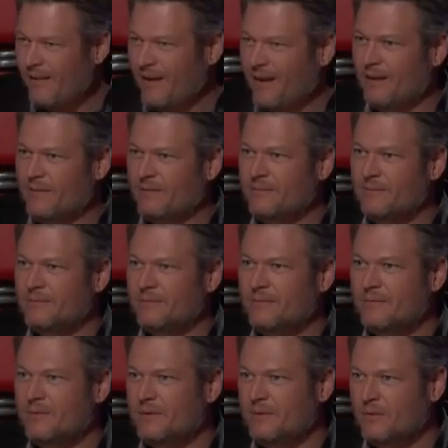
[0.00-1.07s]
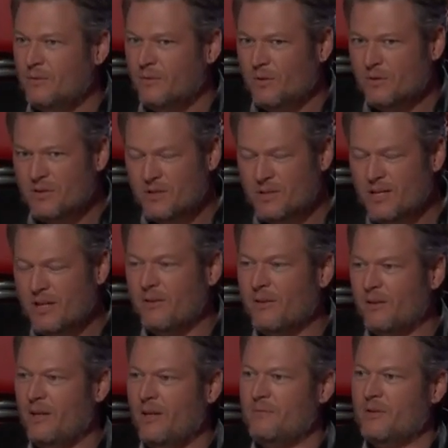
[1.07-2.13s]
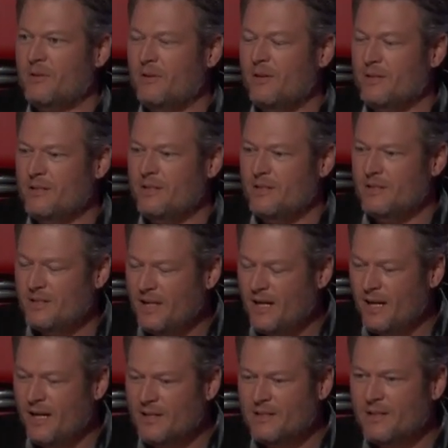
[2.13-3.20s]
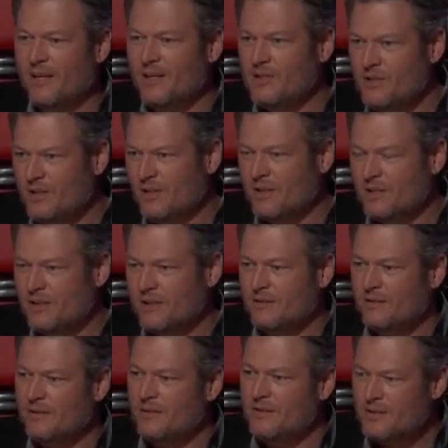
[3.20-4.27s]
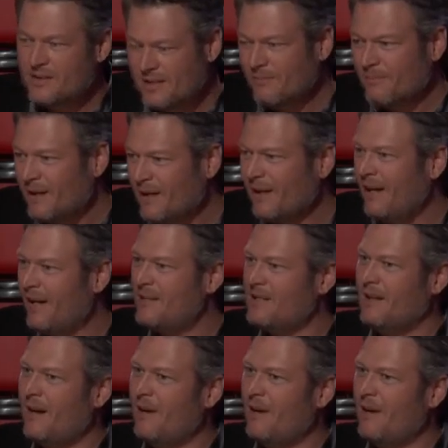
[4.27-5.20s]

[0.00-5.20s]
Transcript: and then, there's a singer that comes across this stage that just simply needs an